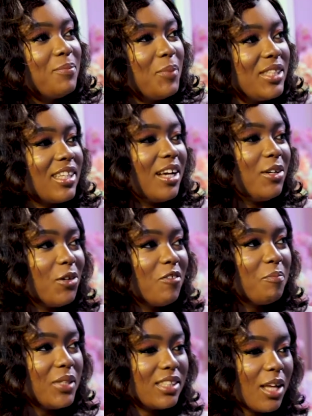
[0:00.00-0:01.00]
peace and
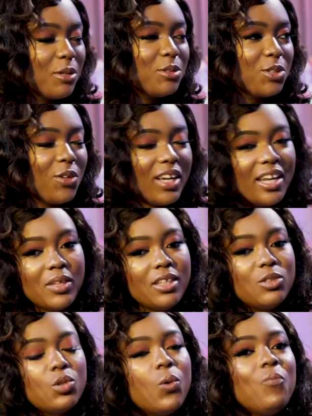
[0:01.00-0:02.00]
love, peace out to you and
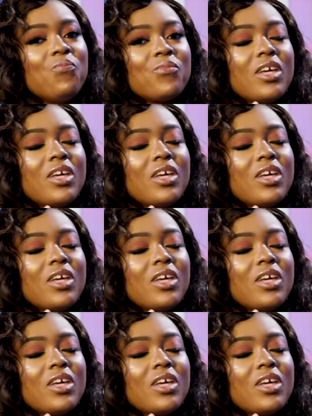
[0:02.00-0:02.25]
everything. So